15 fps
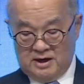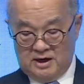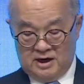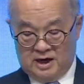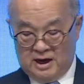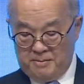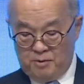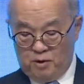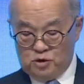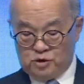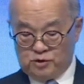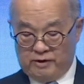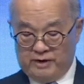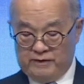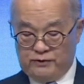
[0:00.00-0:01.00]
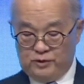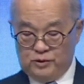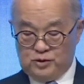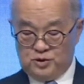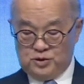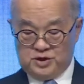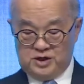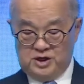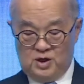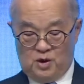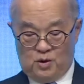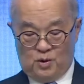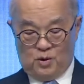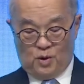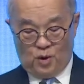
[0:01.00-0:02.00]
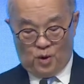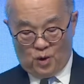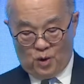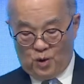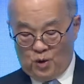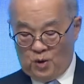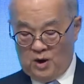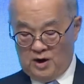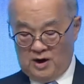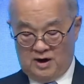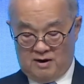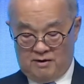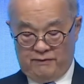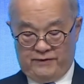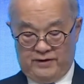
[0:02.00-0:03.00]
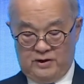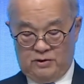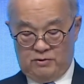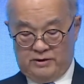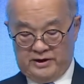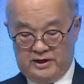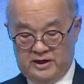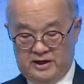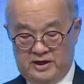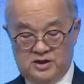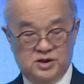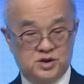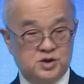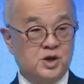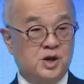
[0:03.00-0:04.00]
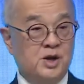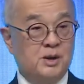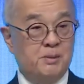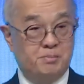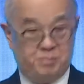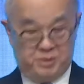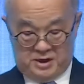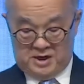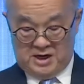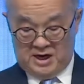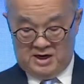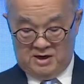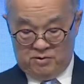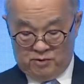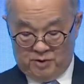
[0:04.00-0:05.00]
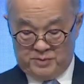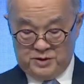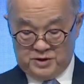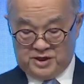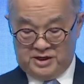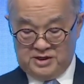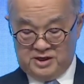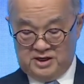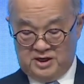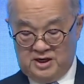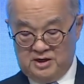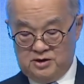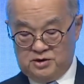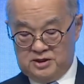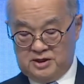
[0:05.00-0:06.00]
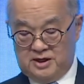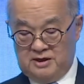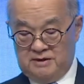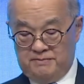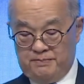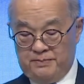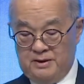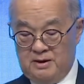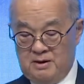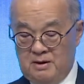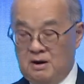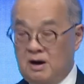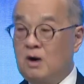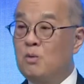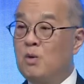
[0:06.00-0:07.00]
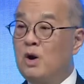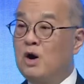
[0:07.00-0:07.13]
And I'm most grateful to see all our fellow regulators, being represented here today. I